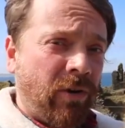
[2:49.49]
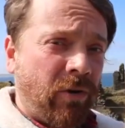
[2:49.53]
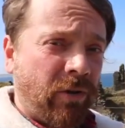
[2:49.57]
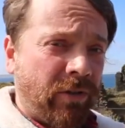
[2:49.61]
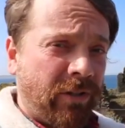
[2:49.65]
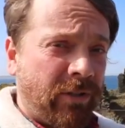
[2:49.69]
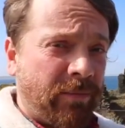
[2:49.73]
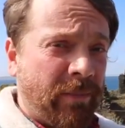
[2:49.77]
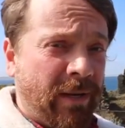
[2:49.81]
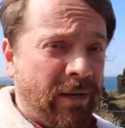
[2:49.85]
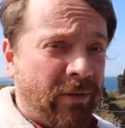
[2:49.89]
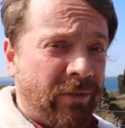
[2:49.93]
got
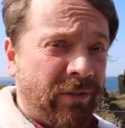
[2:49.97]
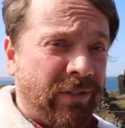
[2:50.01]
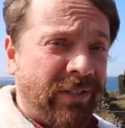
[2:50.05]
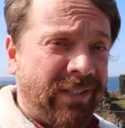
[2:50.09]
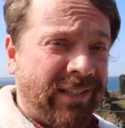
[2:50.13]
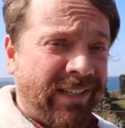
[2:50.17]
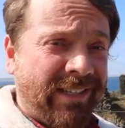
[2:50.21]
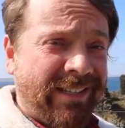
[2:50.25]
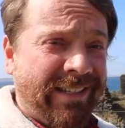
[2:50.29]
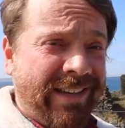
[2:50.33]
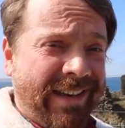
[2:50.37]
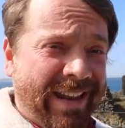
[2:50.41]
dismantled in
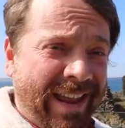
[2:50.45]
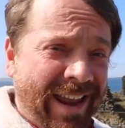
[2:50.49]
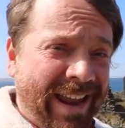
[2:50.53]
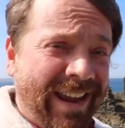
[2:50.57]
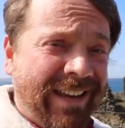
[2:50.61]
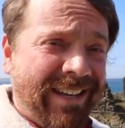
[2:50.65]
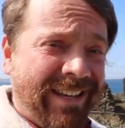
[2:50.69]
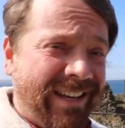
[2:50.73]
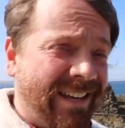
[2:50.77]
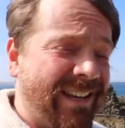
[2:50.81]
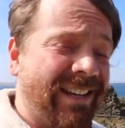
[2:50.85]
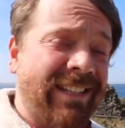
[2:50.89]

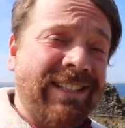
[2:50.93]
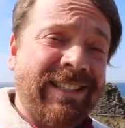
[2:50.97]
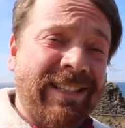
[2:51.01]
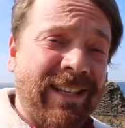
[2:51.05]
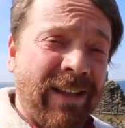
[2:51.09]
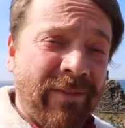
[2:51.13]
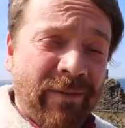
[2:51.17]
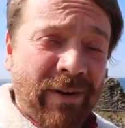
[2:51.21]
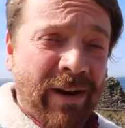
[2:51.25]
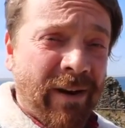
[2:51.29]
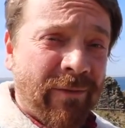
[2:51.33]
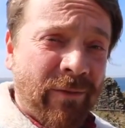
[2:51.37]
1680 and has
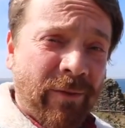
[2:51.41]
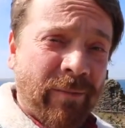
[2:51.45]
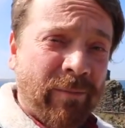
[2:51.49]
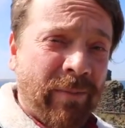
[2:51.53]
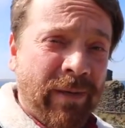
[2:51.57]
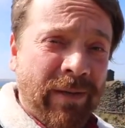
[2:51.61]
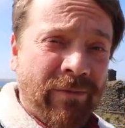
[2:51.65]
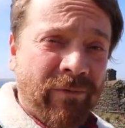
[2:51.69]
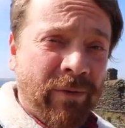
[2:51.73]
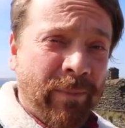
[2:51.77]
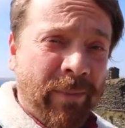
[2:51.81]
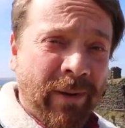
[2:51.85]
never ever
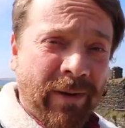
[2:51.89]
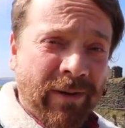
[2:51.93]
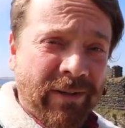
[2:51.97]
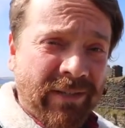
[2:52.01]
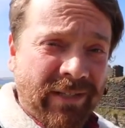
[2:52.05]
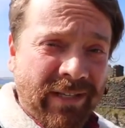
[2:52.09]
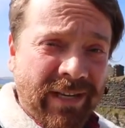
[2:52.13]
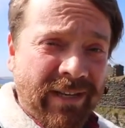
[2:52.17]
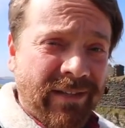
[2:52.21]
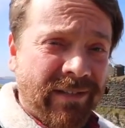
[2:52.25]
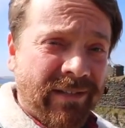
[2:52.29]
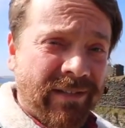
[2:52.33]
been repaired
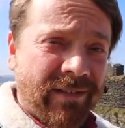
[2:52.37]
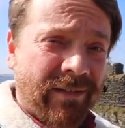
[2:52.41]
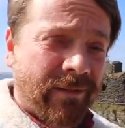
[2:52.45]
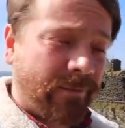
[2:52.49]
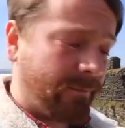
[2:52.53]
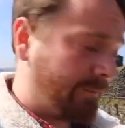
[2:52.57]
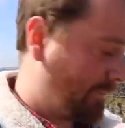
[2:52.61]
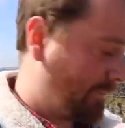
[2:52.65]
since.